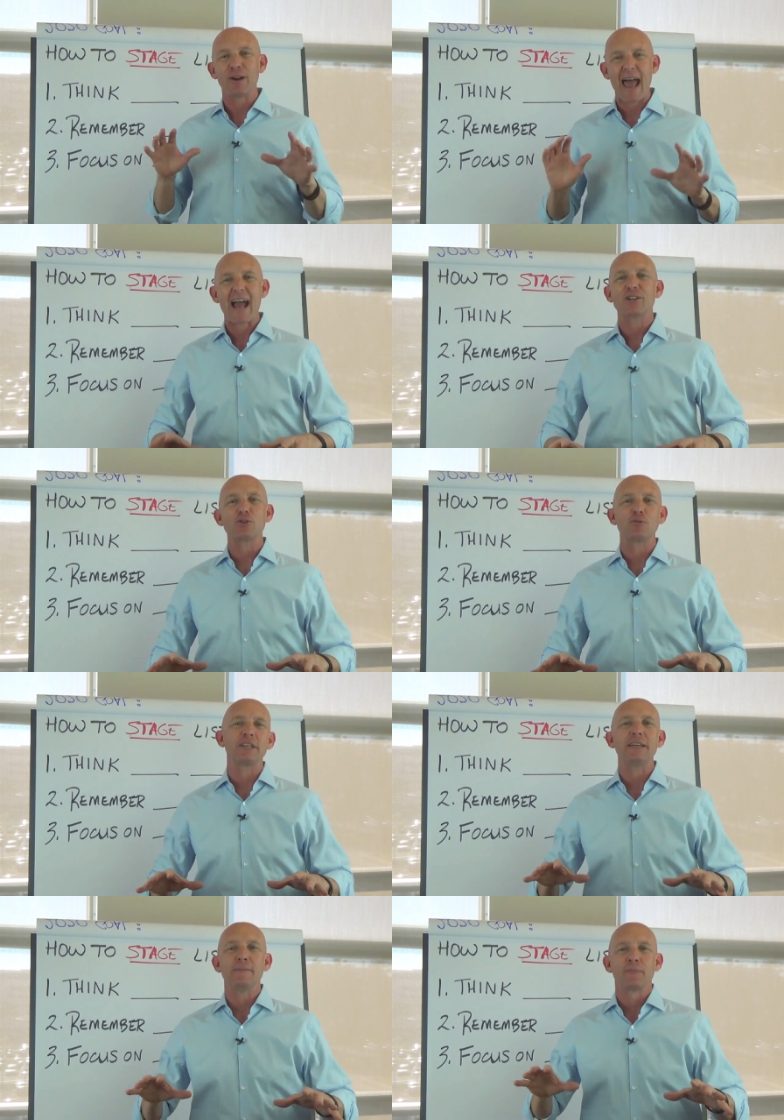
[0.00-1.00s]

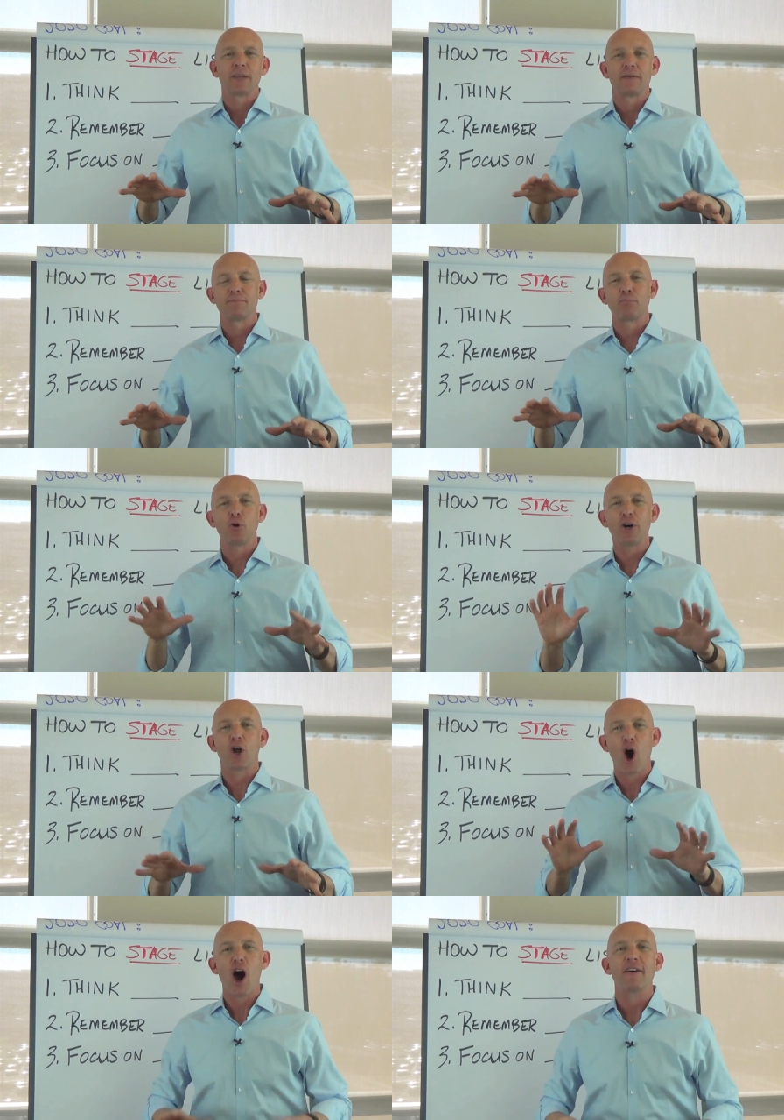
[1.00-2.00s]
actually put
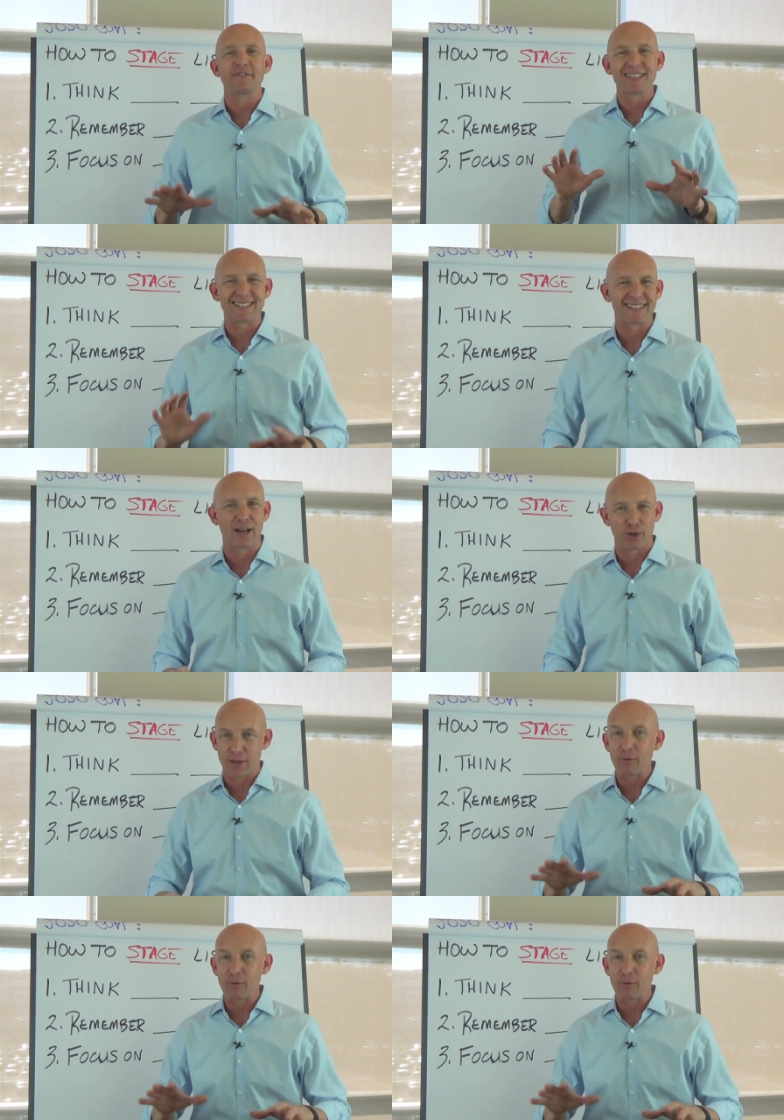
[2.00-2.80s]
off the seller.